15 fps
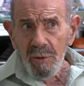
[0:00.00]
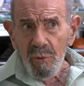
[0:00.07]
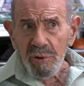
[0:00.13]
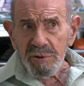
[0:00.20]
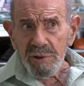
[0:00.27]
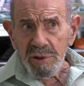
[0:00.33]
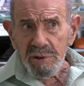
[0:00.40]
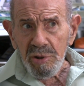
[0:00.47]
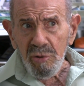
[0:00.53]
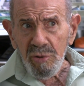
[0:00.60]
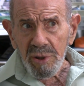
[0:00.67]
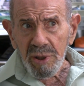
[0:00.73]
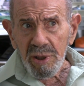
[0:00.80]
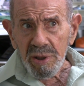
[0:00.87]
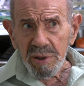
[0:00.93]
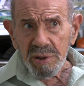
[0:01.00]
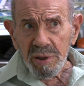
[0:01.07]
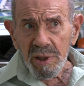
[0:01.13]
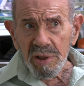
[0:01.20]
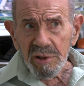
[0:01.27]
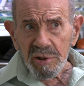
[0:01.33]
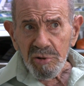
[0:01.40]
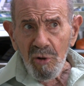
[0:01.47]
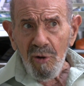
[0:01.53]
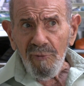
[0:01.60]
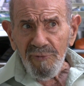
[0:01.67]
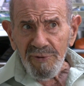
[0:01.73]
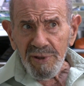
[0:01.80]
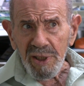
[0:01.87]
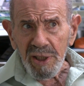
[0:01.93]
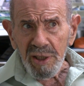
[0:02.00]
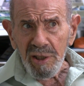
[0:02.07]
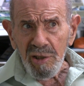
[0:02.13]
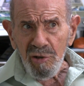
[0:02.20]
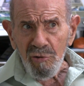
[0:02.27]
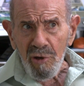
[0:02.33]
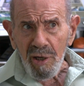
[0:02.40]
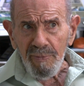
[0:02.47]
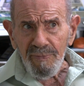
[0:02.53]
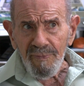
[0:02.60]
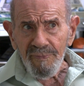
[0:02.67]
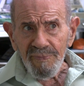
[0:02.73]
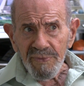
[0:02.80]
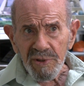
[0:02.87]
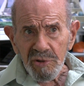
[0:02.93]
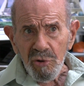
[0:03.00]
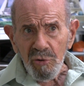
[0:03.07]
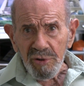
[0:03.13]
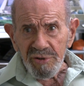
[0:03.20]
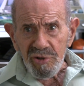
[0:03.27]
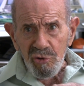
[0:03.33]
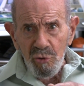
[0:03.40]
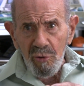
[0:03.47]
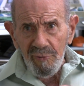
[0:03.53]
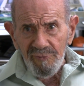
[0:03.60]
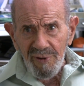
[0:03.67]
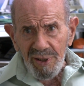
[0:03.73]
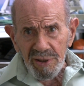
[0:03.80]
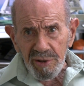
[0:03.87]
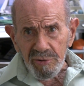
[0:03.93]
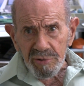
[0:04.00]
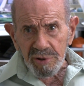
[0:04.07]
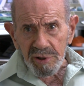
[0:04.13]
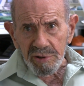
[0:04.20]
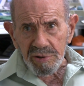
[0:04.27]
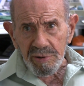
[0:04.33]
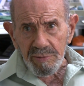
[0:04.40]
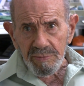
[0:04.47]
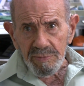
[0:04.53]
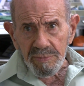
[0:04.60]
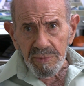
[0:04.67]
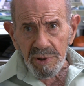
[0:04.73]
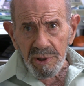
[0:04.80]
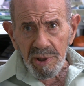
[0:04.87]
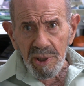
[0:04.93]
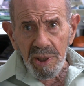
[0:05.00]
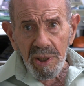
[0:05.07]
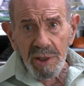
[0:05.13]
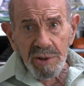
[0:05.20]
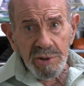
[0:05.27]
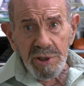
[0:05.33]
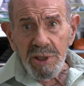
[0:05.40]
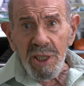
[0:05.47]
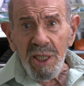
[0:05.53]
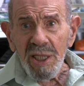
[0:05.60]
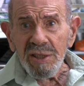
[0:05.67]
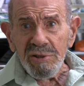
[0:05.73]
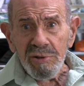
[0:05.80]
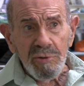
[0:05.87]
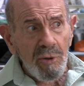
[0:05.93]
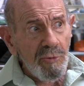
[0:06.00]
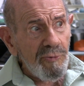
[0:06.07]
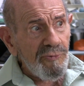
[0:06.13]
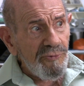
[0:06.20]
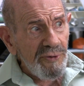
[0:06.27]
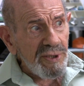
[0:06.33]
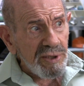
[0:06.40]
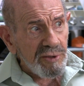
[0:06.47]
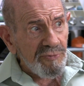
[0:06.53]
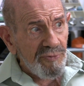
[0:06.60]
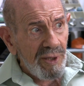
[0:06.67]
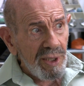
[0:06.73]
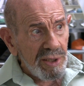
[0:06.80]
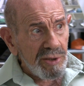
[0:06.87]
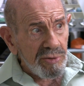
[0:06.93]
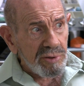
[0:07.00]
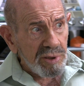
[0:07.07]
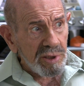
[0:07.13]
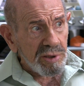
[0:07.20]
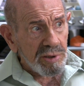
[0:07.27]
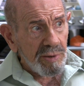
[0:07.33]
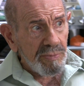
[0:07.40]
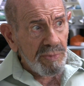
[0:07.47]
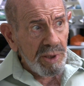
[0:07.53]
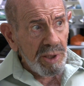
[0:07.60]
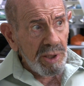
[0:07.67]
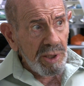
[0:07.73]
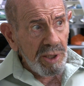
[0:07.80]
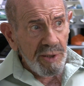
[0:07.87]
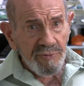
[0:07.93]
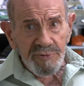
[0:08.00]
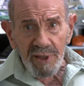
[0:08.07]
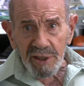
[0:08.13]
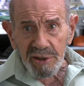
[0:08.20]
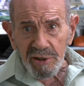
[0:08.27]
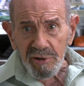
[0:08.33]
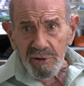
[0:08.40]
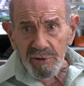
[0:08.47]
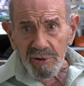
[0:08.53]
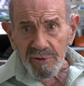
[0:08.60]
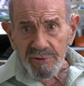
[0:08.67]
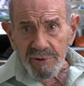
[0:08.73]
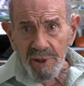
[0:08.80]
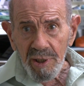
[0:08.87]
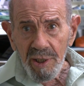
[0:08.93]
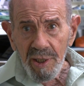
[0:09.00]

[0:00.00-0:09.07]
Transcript: What you're doing is softening her up toward your value system. She has no fixed value system if that occurs.